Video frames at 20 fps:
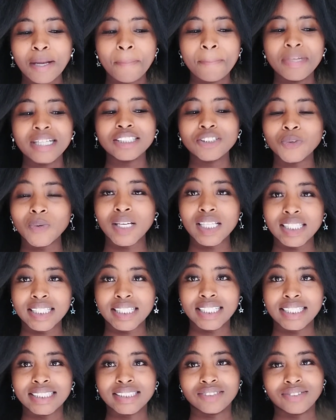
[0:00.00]
but one
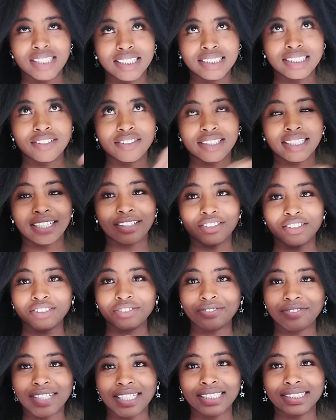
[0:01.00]
thing is, right now they are not
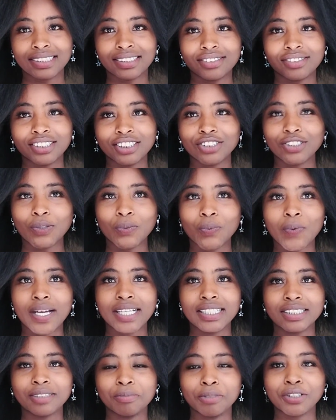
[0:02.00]
friends. Reason why
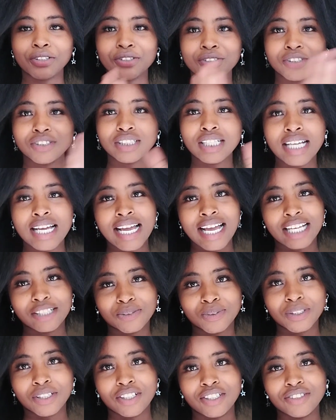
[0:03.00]
is because, as
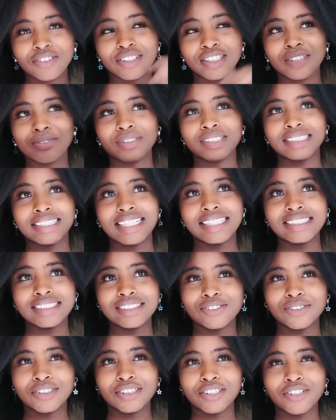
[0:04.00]
we all know, there was that
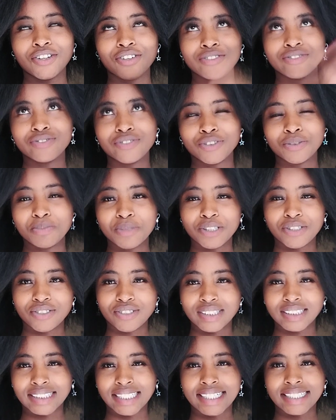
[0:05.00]
story of Ruby
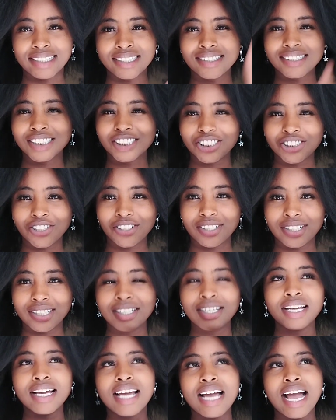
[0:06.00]
Rose and chrisean,
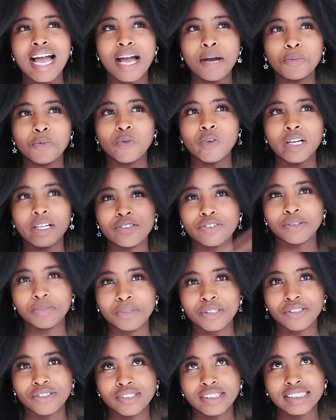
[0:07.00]
where
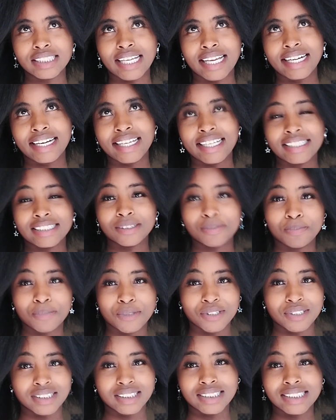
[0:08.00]
Ruby Rose kind of
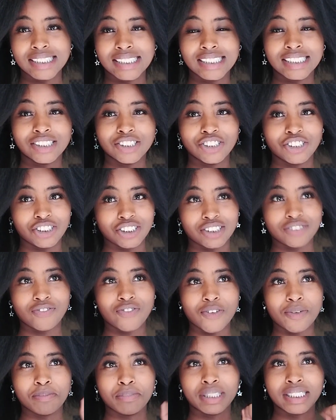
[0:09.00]
exposed DDG
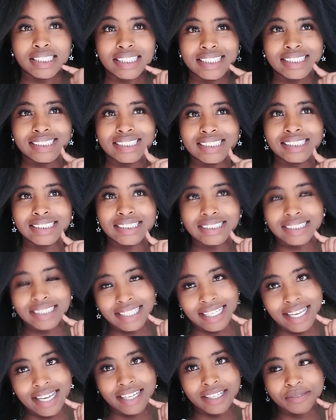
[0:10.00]
for being in his
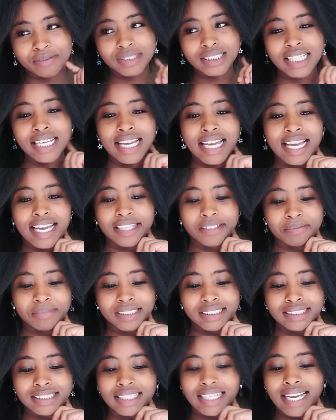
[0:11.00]
DMs. And
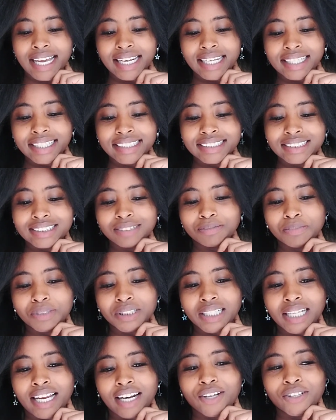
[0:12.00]
basically, it did
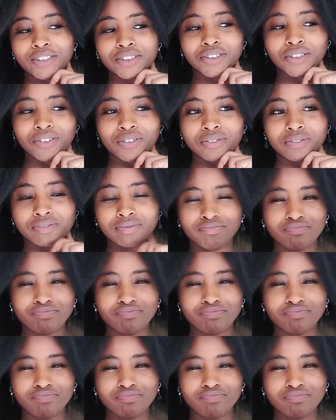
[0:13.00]
bring a lot of